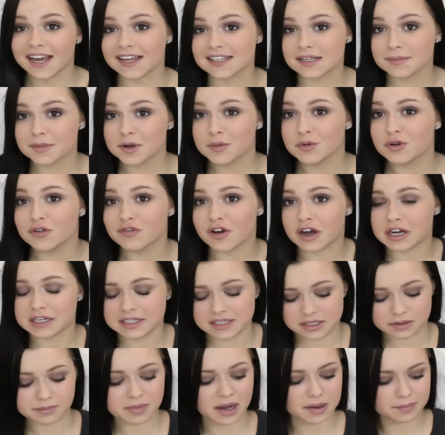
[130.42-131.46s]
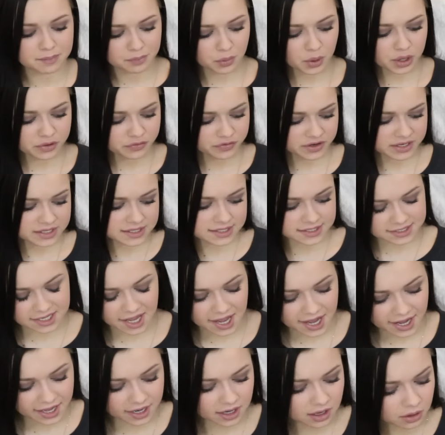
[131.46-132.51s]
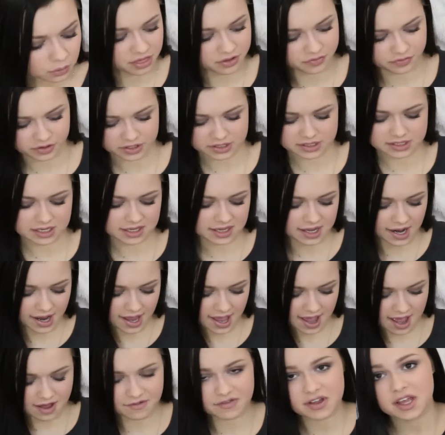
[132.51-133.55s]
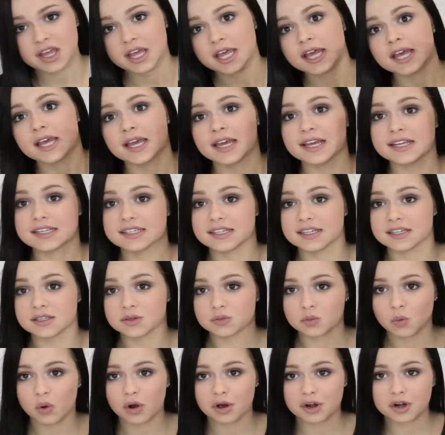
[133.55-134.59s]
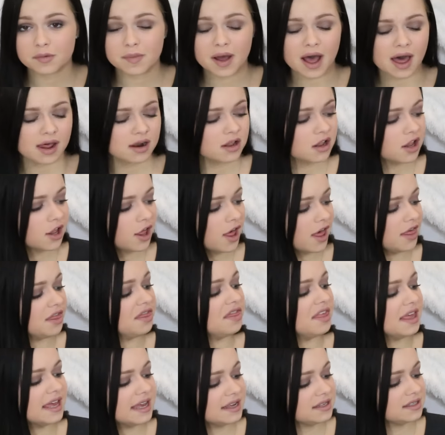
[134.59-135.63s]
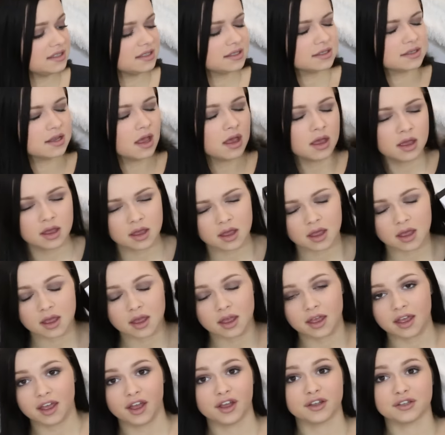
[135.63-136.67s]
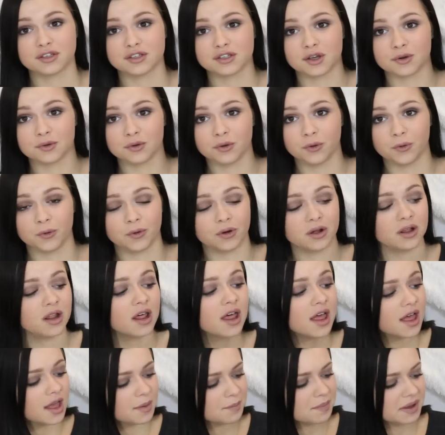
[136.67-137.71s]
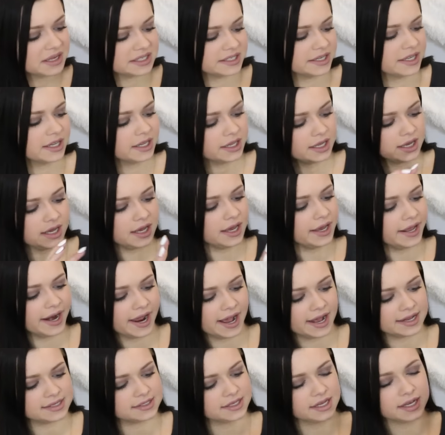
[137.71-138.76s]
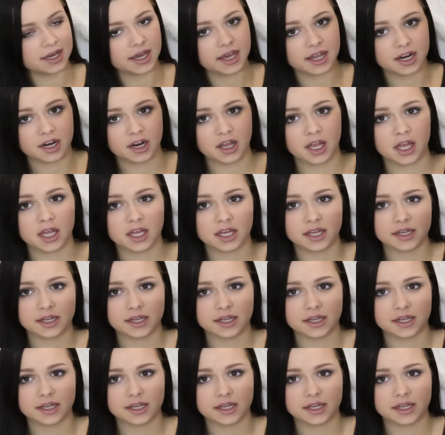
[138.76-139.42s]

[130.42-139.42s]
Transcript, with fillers: Next I'm gonna move on to my boyfriend Zane. The first thing that I have is this water bottle. This is so cool. Basically, it has like an